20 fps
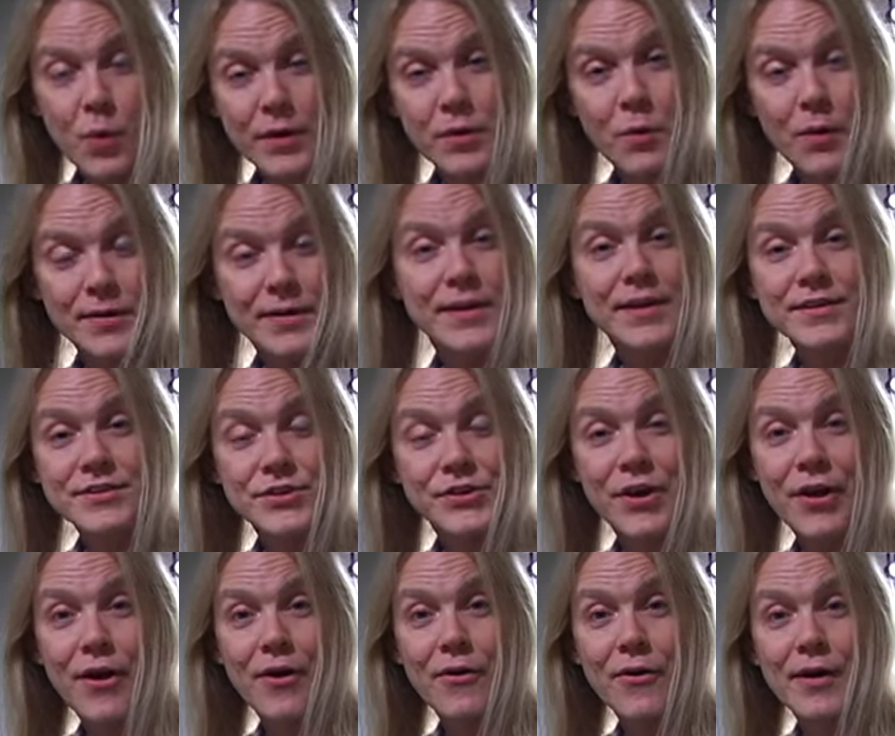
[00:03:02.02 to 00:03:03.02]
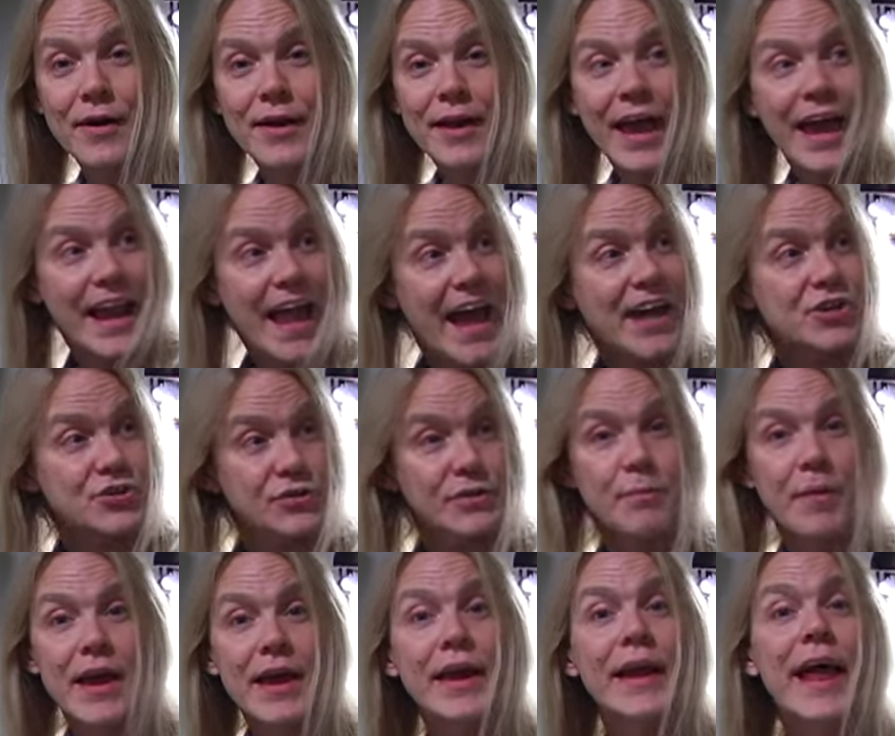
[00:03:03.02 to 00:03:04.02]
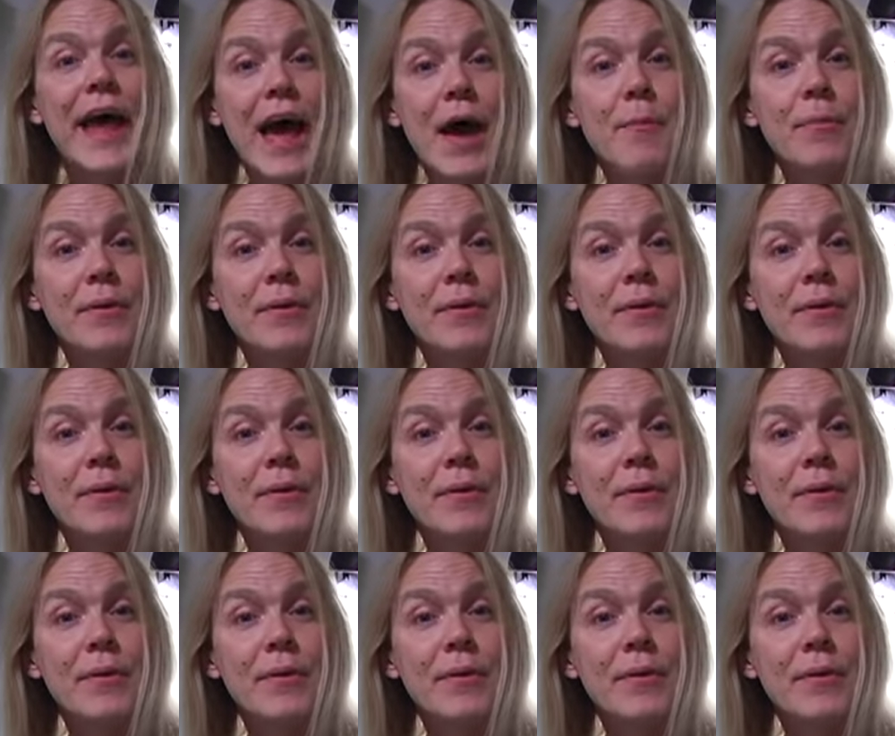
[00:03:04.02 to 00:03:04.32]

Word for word: 21 years ago, and actually make it